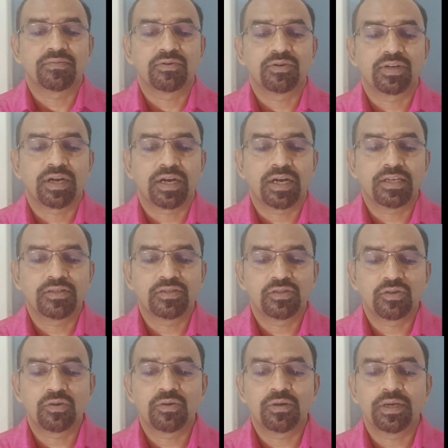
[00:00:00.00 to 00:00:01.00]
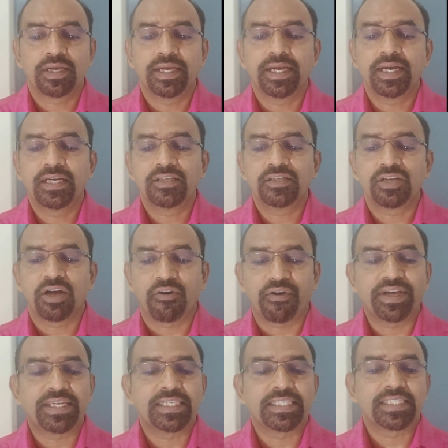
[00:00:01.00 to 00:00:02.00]
for class 12 English
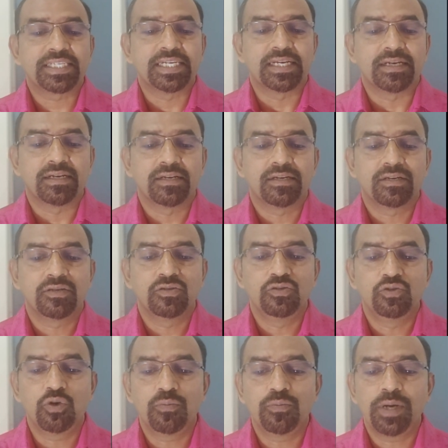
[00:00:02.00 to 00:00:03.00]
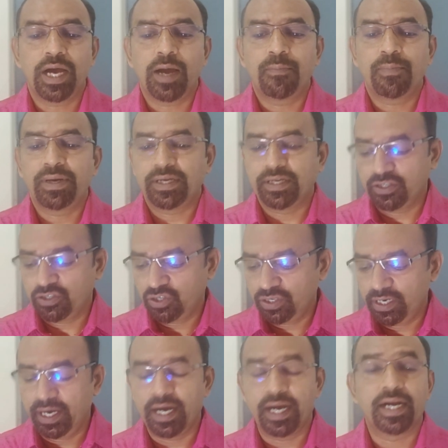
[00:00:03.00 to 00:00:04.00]
writing skill, job
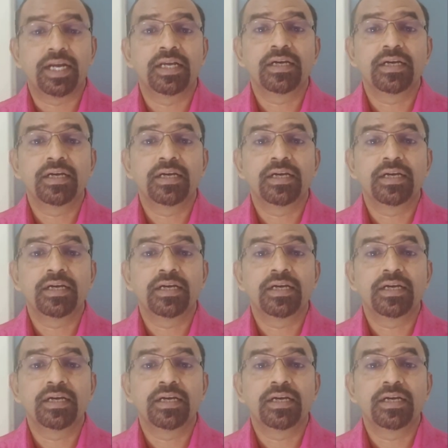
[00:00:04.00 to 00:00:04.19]
application and